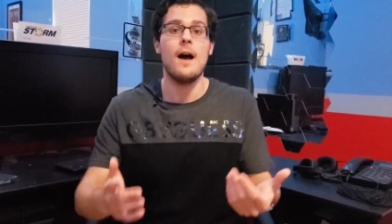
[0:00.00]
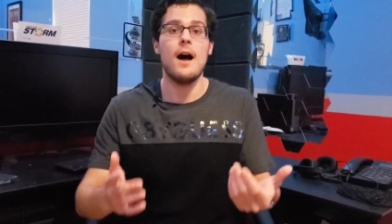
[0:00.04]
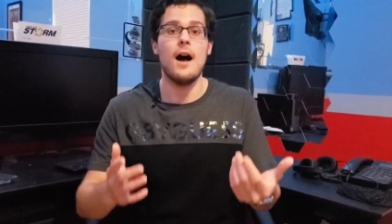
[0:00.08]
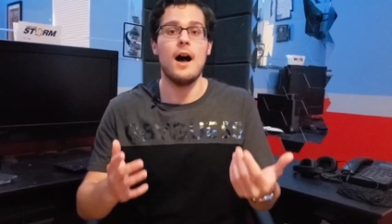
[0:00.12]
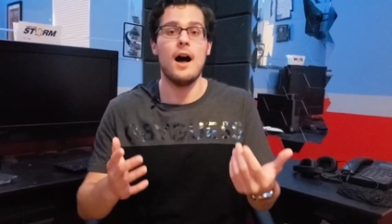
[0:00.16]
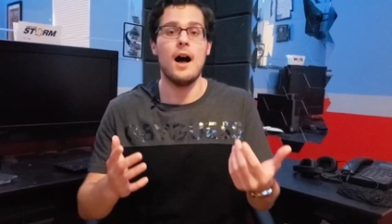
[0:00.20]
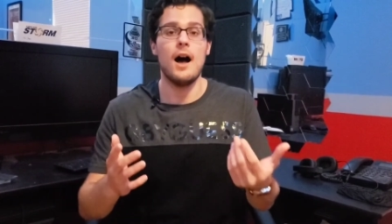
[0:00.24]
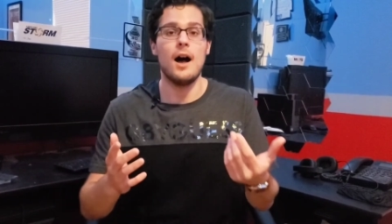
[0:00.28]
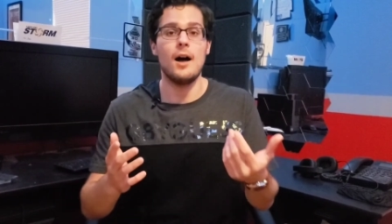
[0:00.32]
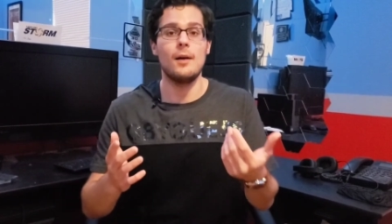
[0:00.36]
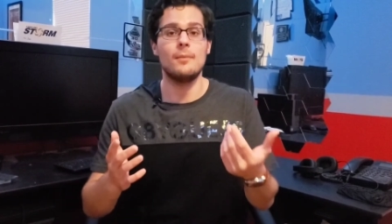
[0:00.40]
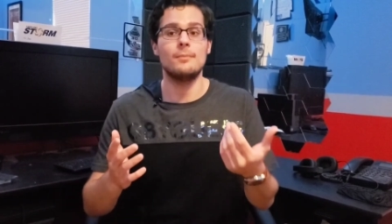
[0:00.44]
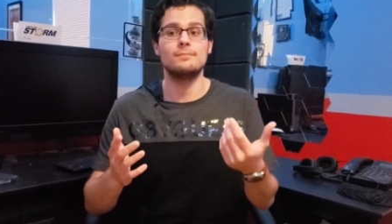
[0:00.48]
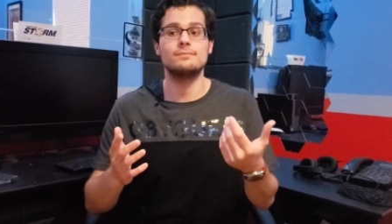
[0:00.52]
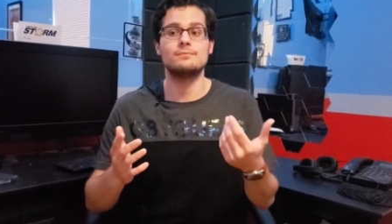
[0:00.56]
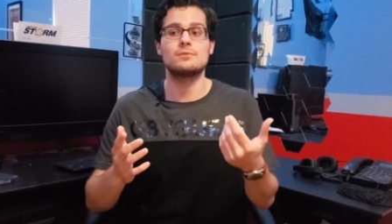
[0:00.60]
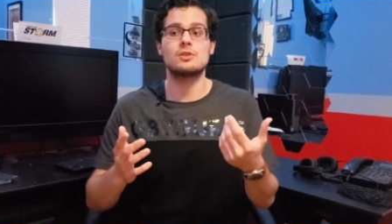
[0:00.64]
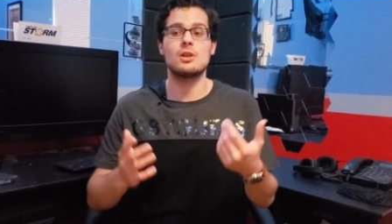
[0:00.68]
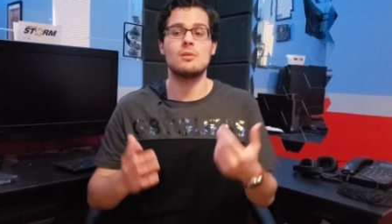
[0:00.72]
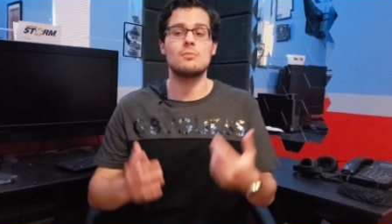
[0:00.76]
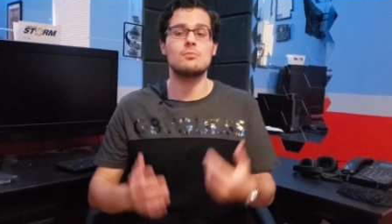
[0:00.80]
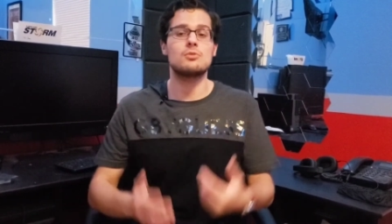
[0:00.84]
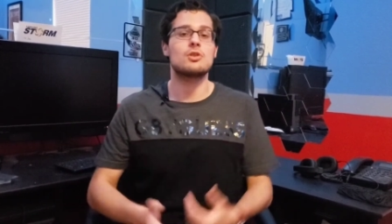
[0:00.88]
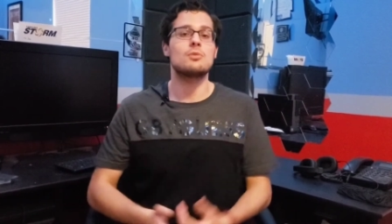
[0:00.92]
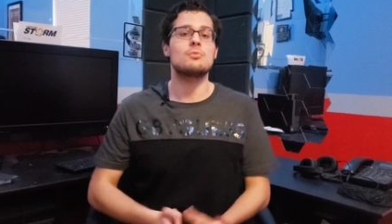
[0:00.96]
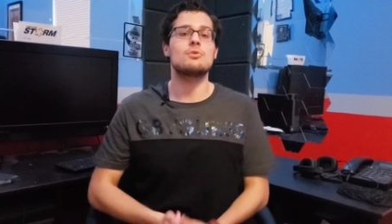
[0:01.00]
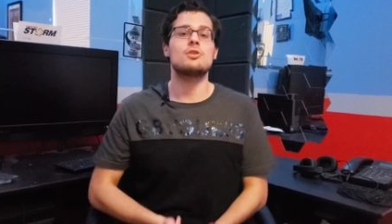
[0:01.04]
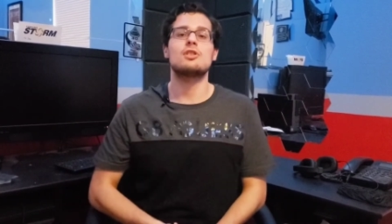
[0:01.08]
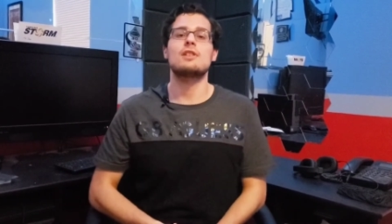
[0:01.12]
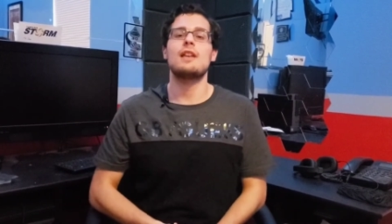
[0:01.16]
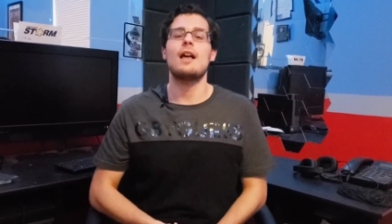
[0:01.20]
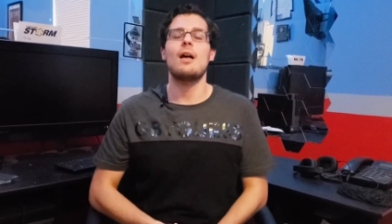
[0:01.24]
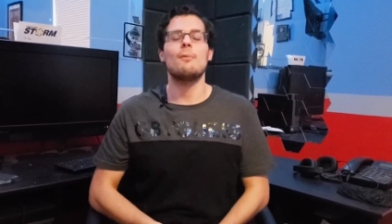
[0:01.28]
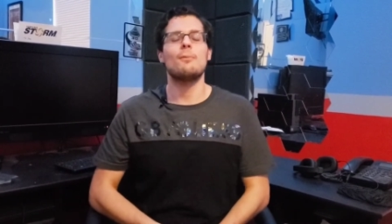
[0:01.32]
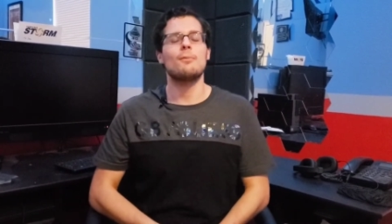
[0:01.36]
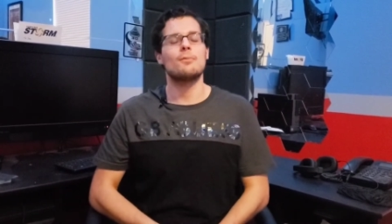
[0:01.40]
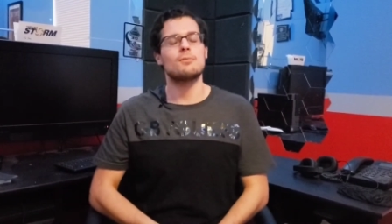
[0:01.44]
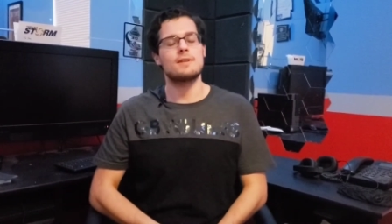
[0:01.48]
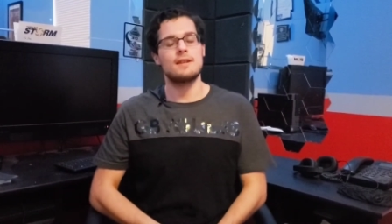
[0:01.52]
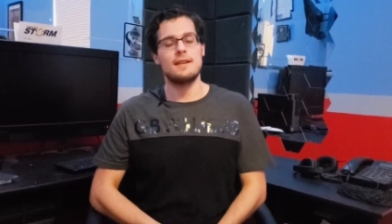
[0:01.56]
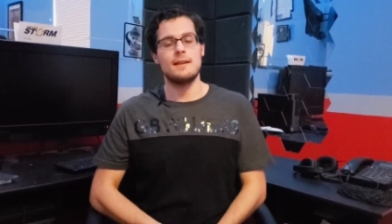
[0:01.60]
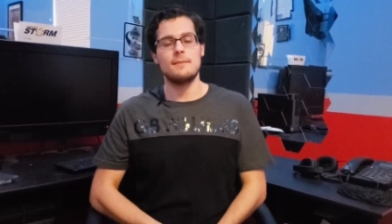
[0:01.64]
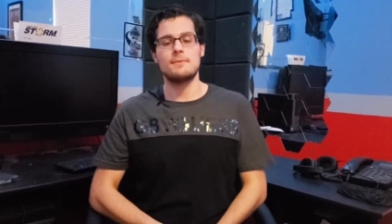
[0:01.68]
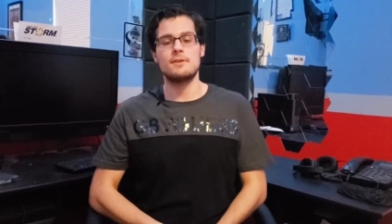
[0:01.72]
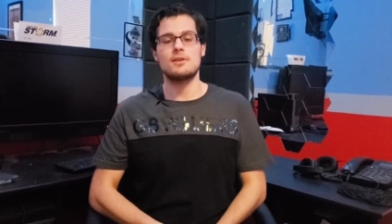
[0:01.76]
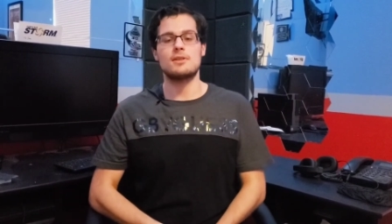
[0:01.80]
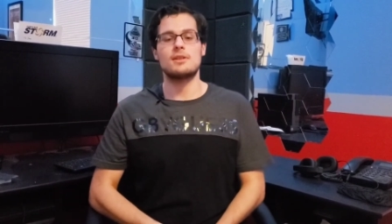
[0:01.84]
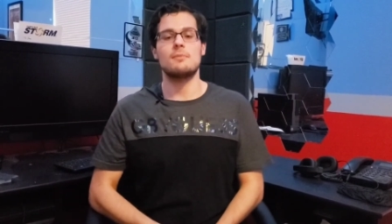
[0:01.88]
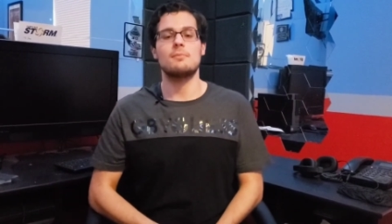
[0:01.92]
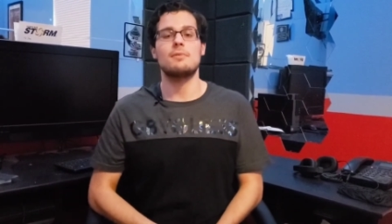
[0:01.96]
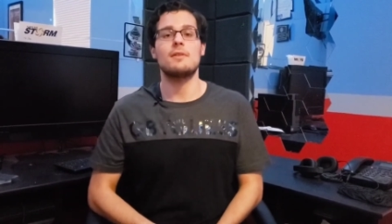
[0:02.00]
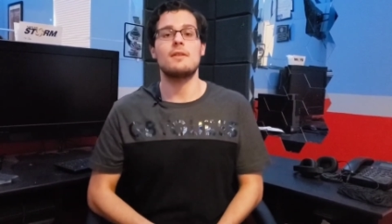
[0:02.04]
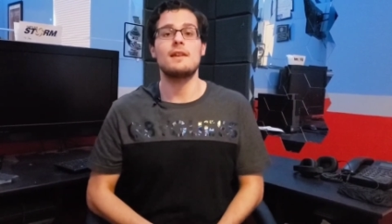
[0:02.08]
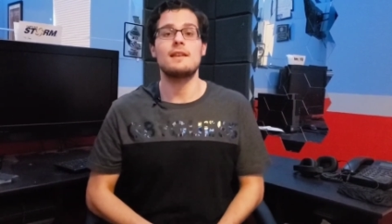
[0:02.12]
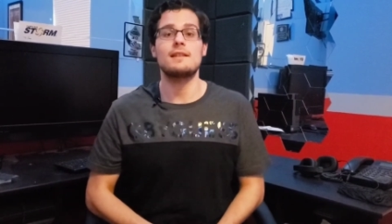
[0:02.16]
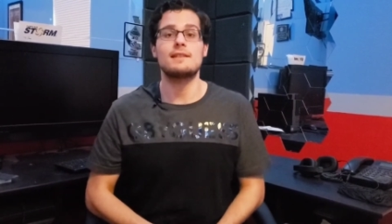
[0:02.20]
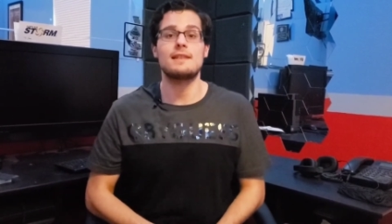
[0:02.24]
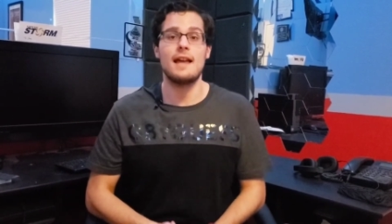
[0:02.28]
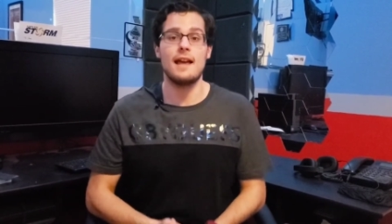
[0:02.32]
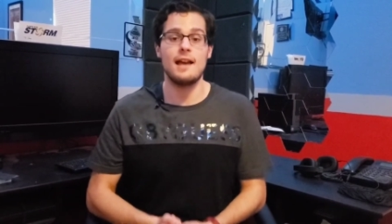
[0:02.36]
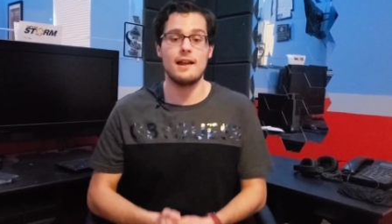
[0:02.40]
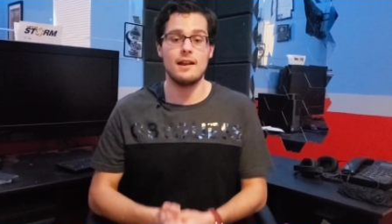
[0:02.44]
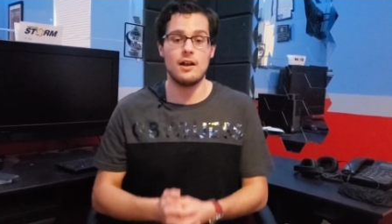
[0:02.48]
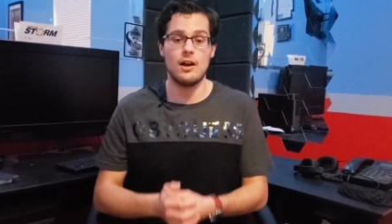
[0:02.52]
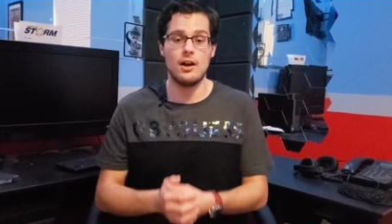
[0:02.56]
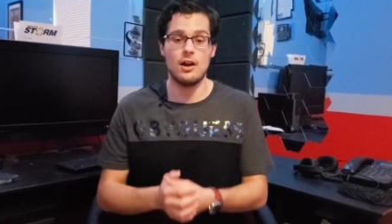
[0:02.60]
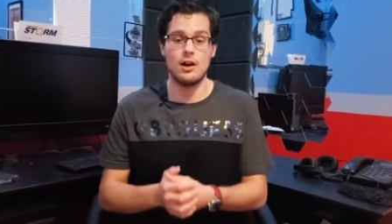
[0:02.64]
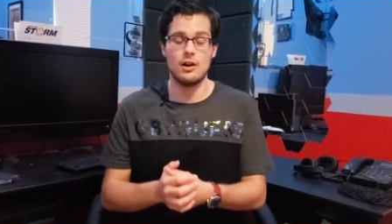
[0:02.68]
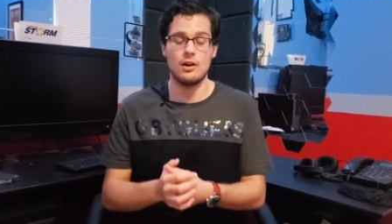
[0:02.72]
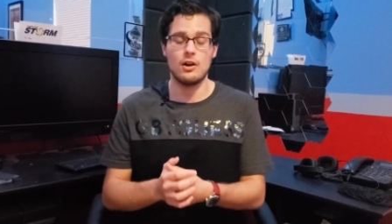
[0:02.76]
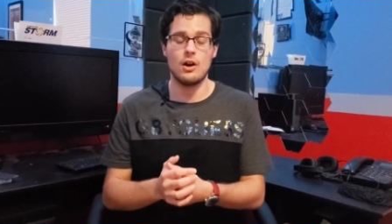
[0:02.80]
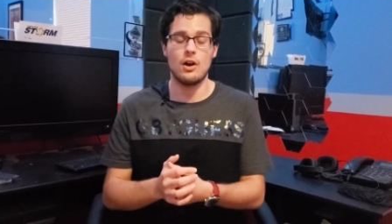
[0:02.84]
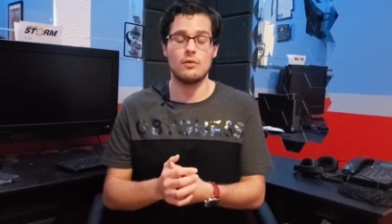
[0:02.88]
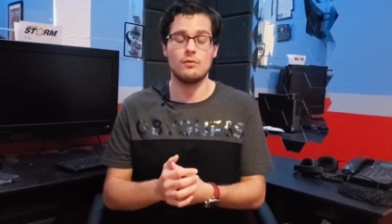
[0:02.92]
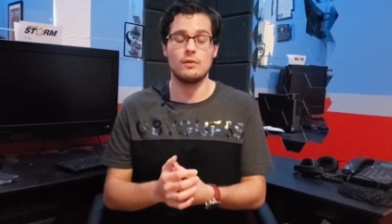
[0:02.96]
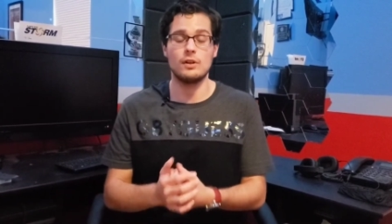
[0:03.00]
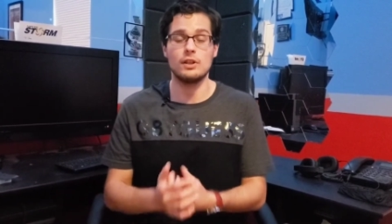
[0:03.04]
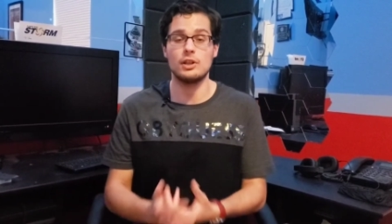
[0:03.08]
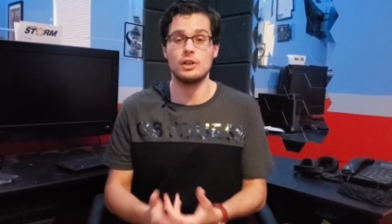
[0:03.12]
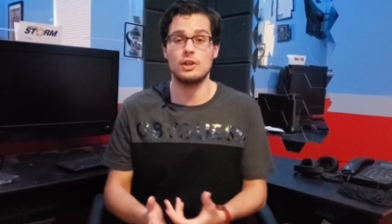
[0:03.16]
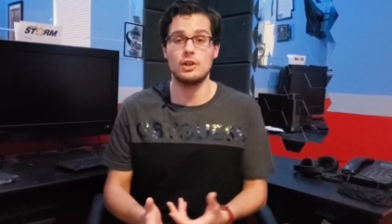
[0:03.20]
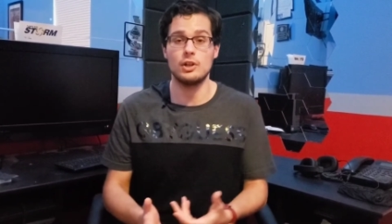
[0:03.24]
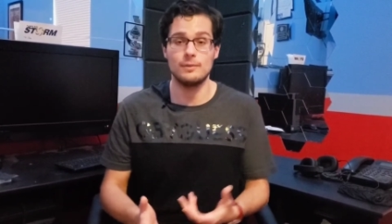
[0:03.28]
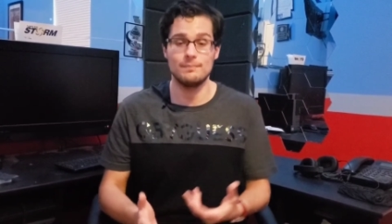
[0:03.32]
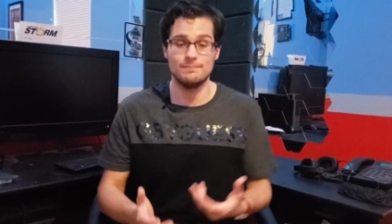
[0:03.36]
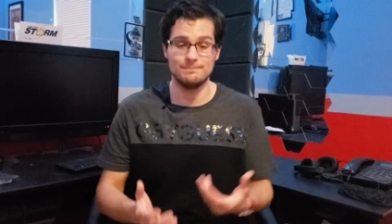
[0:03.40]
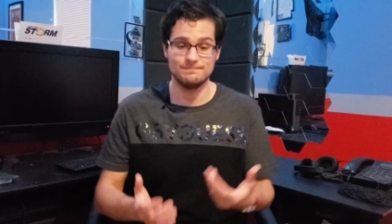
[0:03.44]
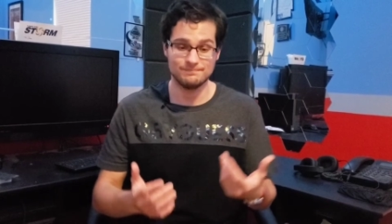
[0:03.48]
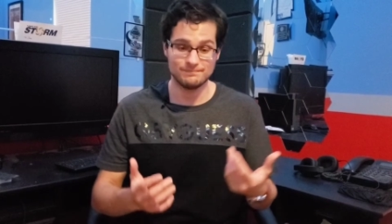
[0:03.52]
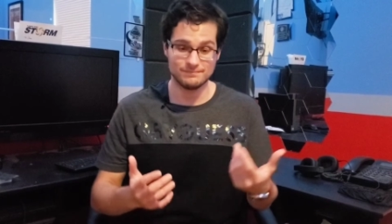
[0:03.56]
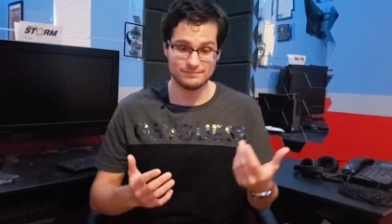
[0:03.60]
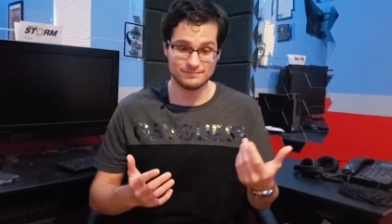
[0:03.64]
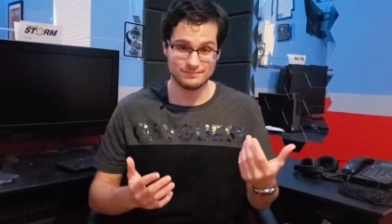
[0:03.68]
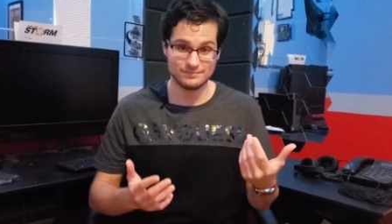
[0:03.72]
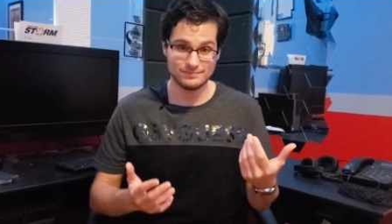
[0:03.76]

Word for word: Um, so some just helpful tips and some things that are, are really good